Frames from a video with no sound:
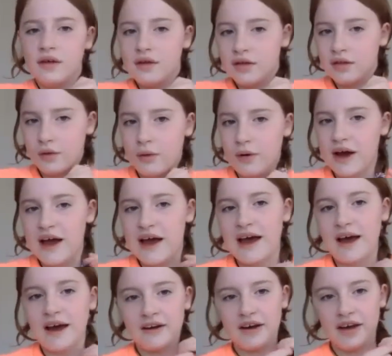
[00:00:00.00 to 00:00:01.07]
the
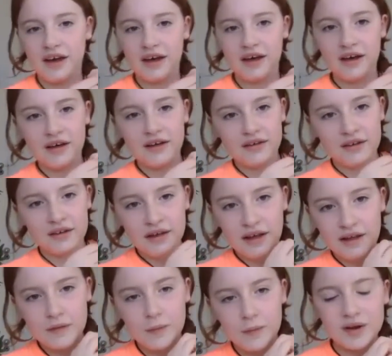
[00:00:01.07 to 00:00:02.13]
choir area
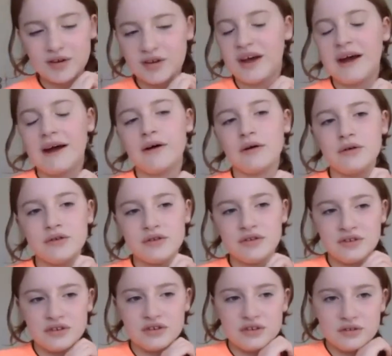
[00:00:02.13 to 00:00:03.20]
and the metal
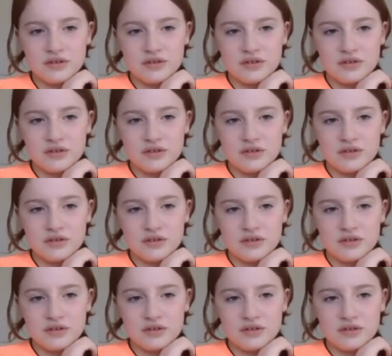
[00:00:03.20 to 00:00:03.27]
house.